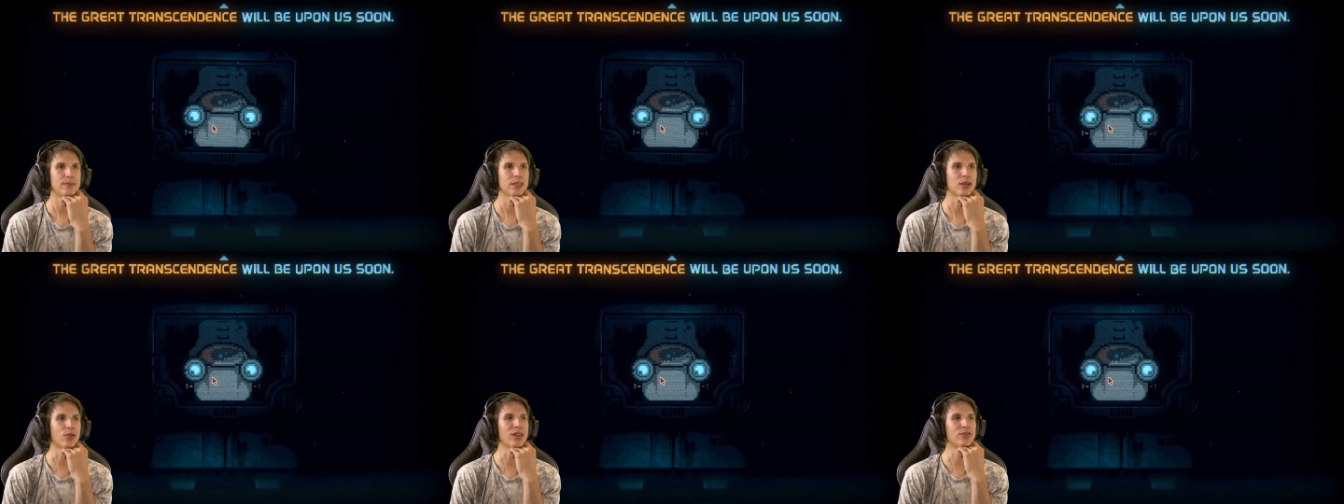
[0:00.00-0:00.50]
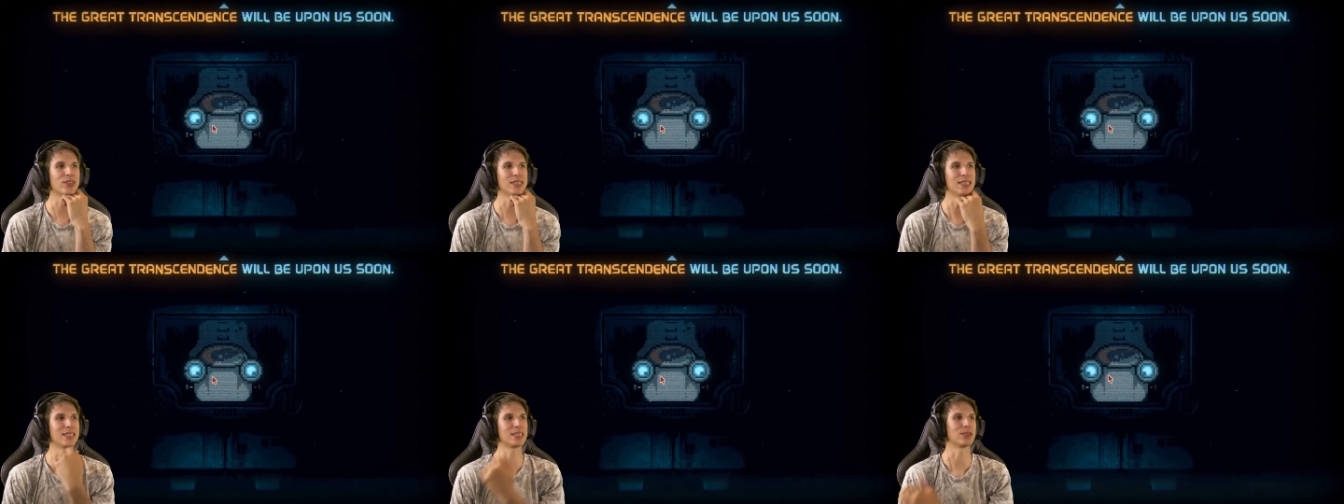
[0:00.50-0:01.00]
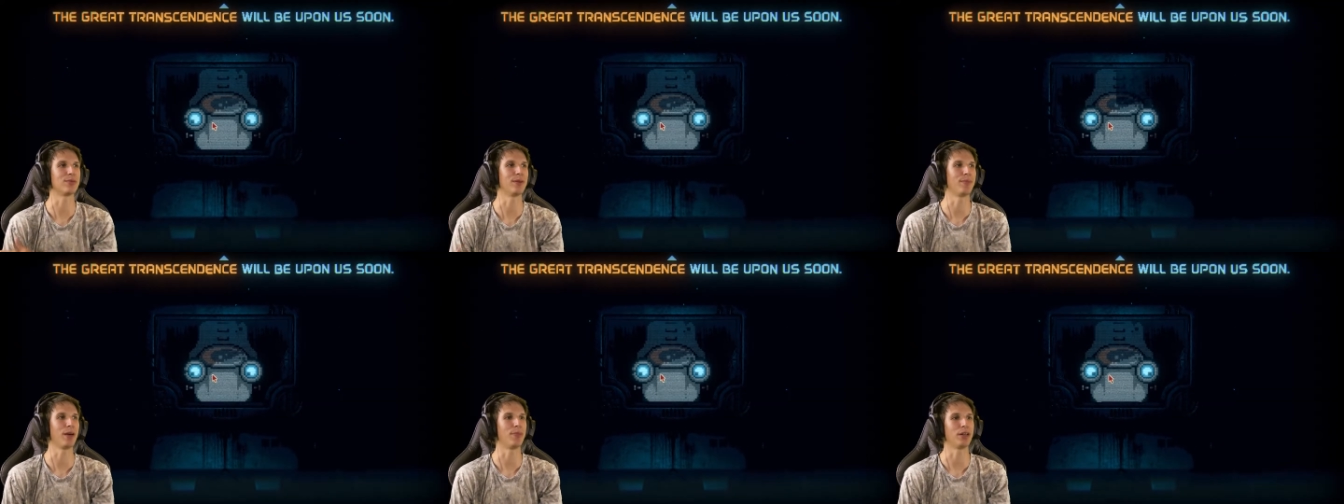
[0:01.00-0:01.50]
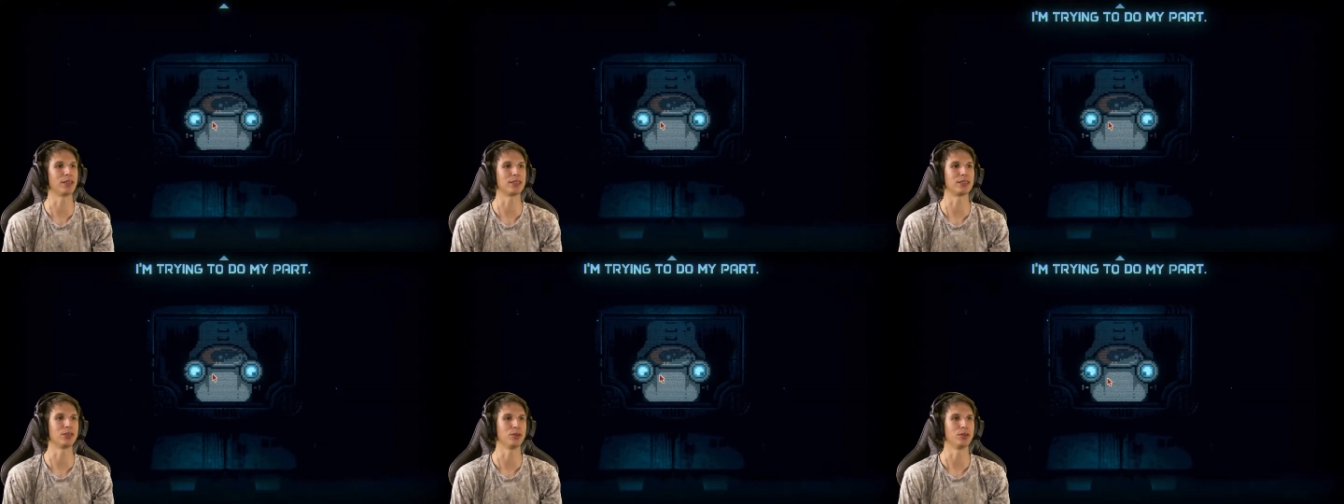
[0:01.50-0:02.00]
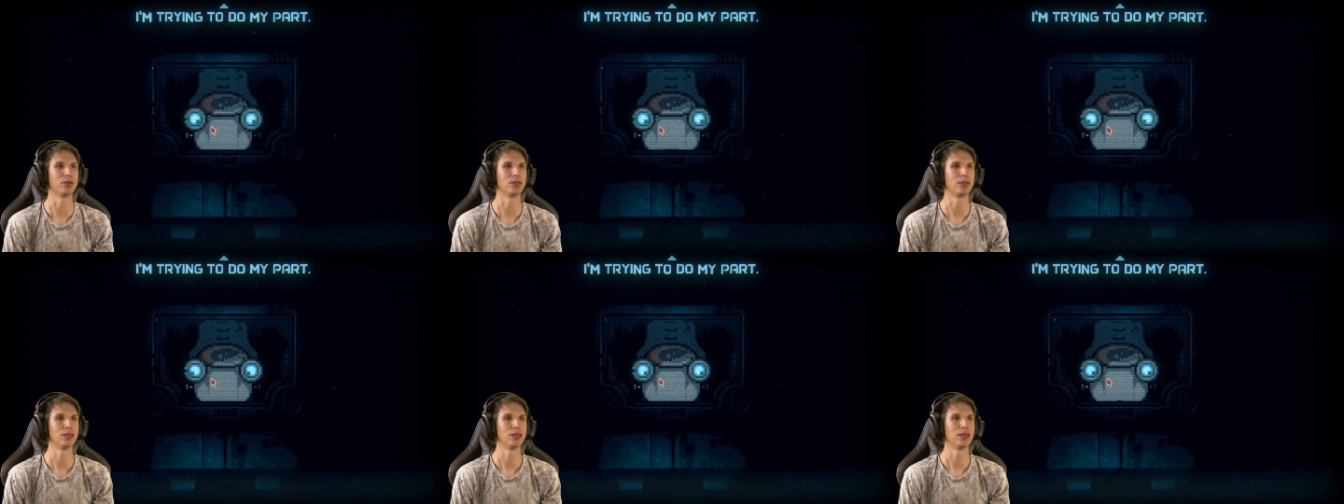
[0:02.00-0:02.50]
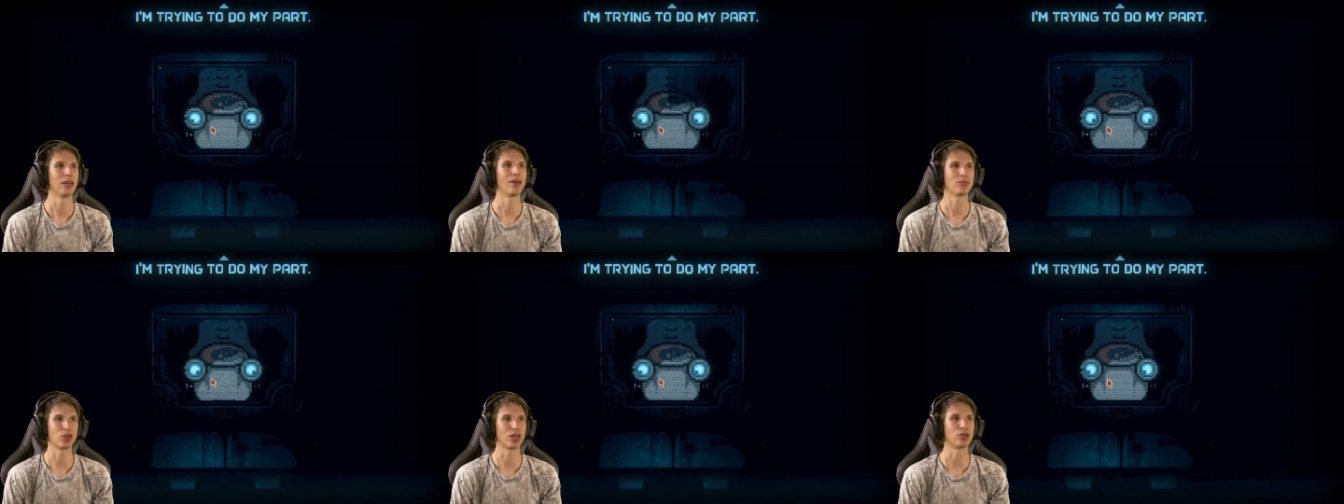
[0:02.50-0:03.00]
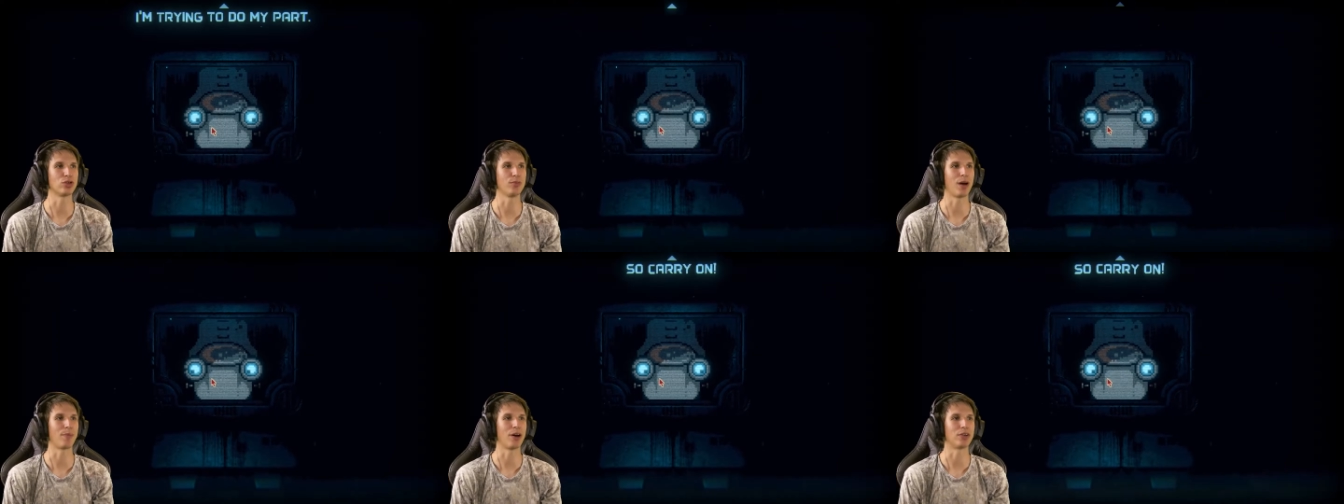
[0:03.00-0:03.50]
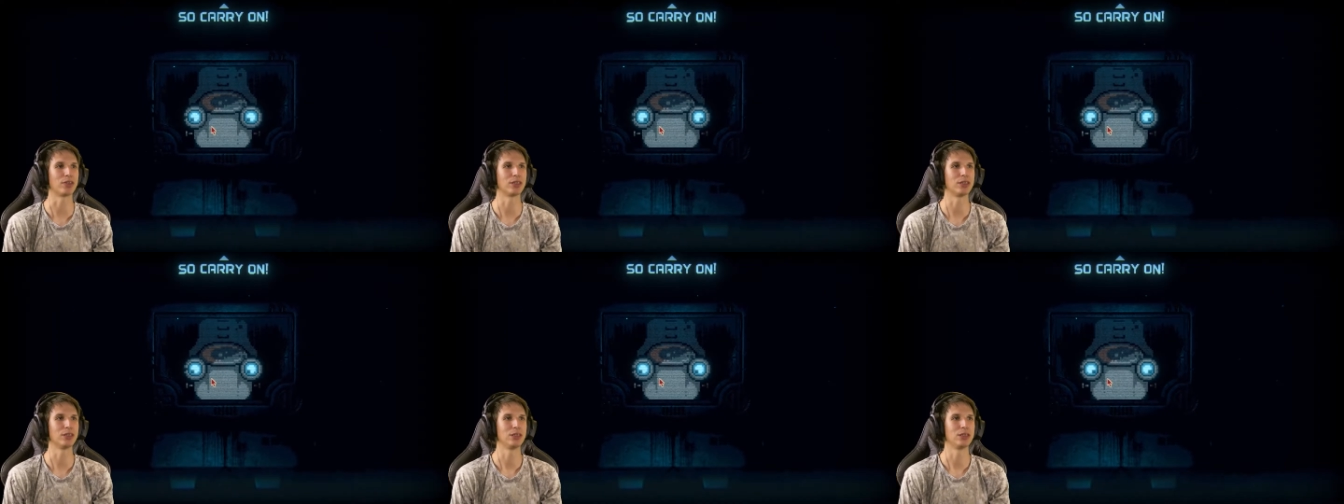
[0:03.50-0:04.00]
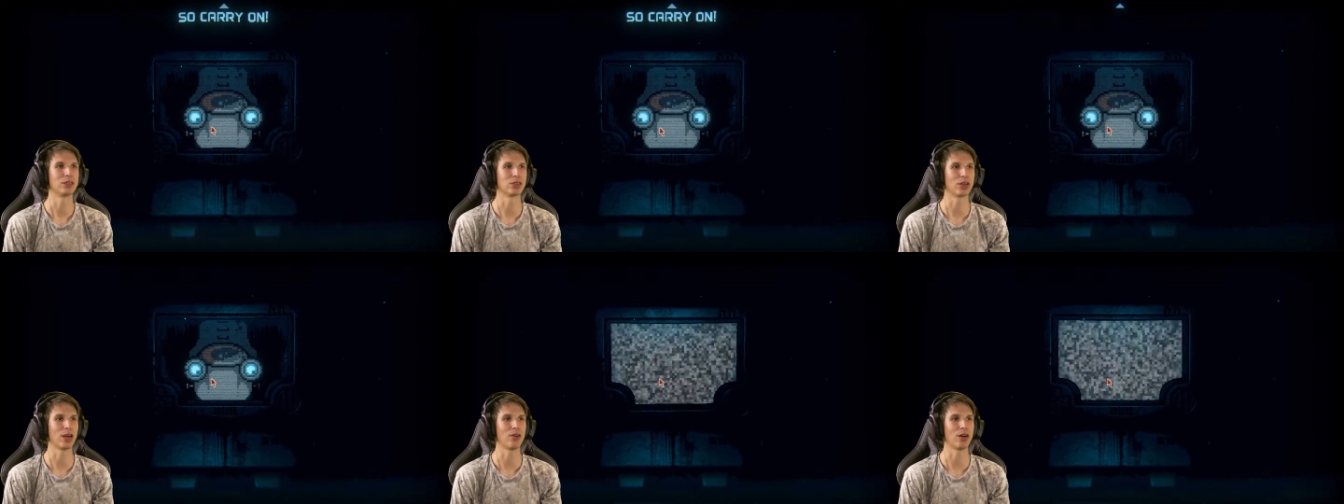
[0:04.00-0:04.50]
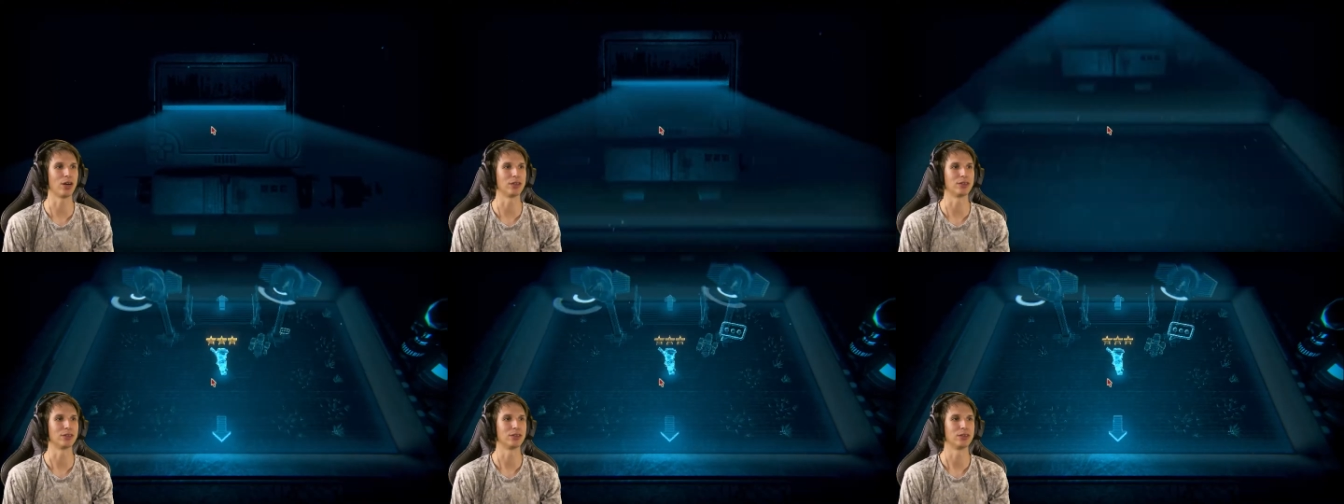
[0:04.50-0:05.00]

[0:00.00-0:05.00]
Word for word: The great transcendence will be upon us soon. I'm trying to do my part. So carry on.